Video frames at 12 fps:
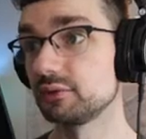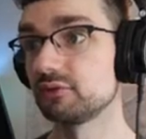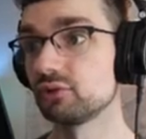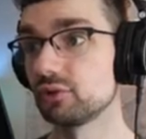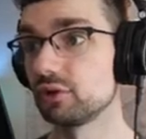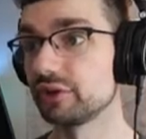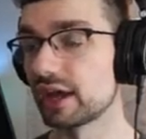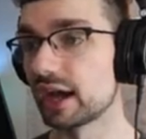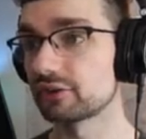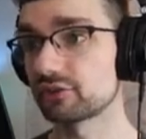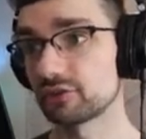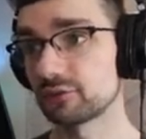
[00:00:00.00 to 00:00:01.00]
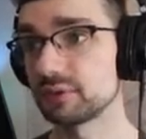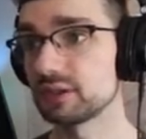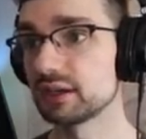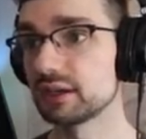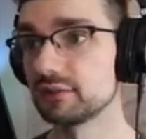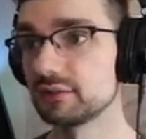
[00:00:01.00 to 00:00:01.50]
with Joel, not just
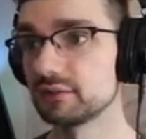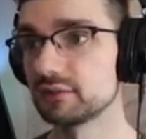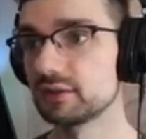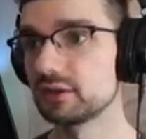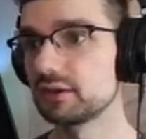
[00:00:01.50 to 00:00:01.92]
because